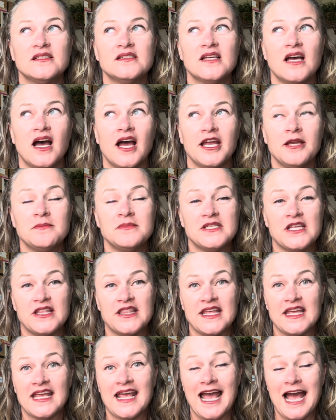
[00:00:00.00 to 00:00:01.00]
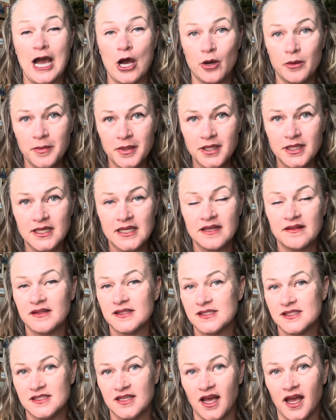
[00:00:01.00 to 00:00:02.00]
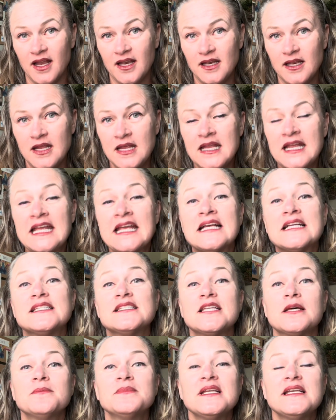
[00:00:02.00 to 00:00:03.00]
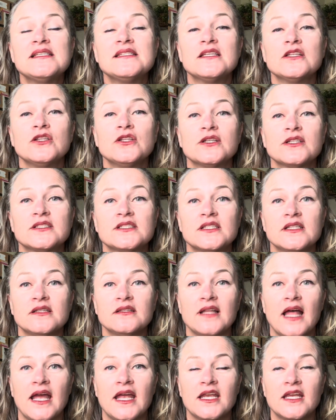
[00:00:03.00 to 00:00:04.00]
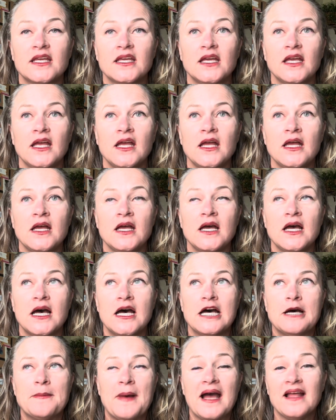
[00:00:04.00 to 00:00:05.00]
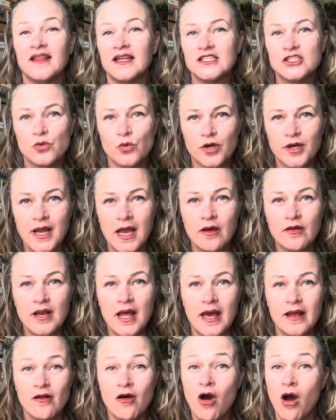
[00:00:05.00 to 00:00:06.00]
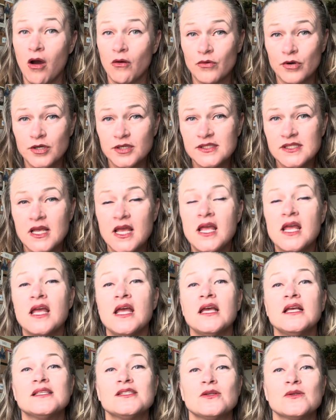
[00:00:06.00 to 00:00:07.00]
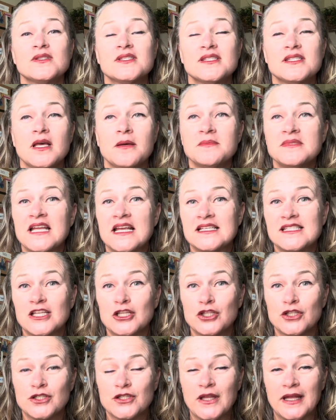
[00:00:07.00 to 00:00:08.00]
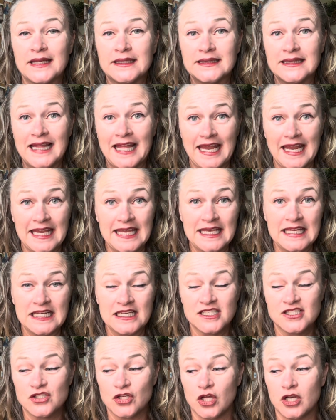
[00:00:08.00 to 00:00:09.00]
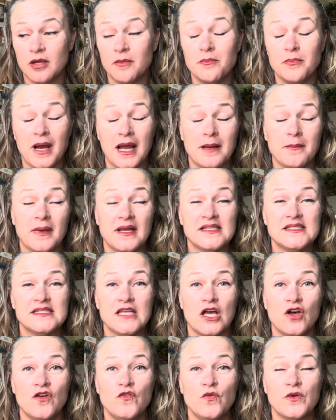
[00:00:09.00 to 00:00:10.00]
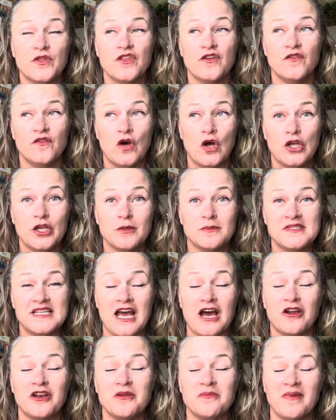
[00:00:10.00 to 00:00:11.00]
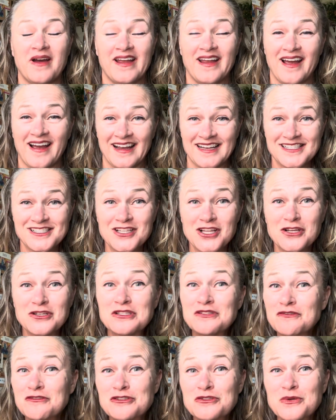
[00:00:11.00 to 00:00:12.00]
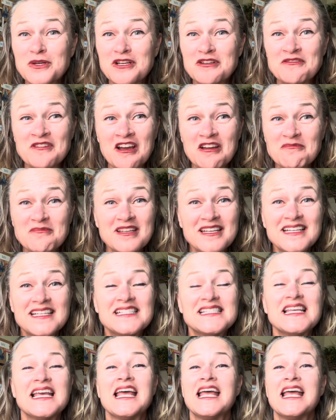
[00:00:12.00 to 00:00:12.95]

time to think, how am I going to get this done? Some days it looked like, I like to work out at HotWorks. So some days it looked like laying in a sauna by myself with the volume down and my eyes closed for 25 minutes